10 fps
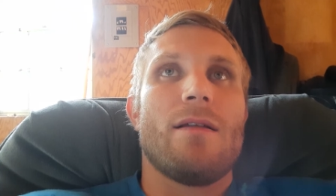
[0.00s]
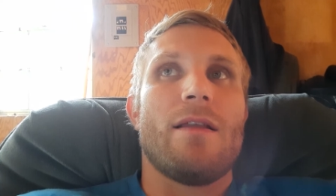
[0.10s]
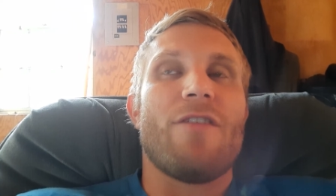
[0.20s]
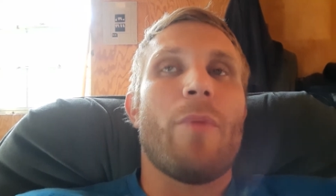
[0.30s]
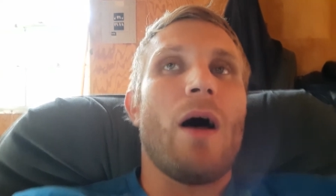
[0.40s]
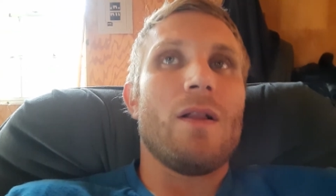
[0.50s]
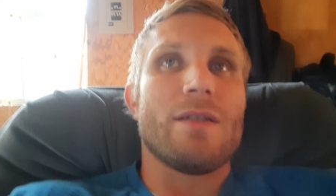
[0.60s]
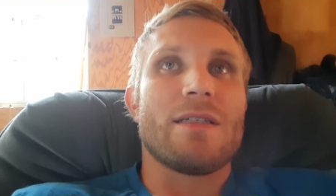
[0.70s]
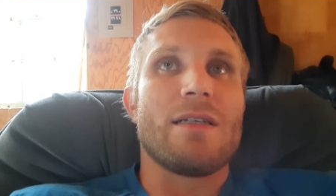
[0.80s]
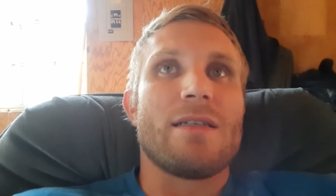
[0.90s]
They have
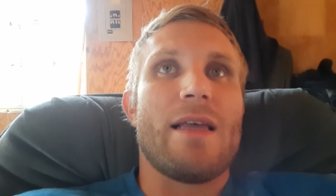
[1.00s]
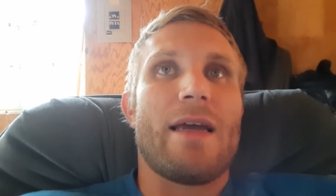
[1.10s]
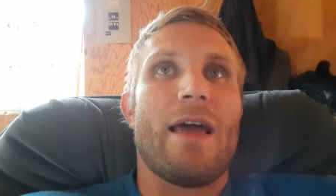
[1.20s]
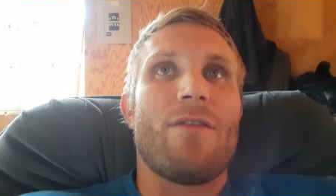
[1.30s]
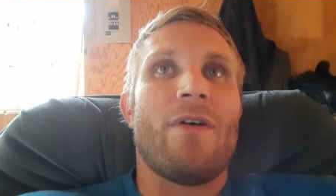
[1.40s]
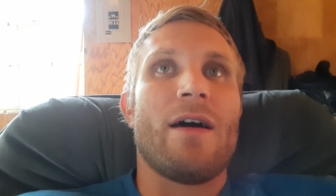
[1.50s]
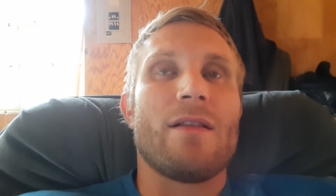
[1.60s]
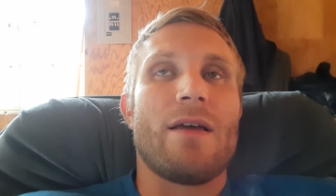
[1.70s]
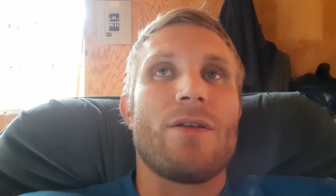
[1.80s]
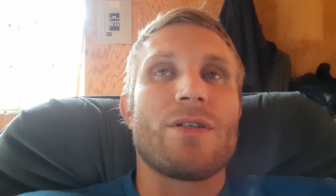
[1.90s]
policies they can't violate.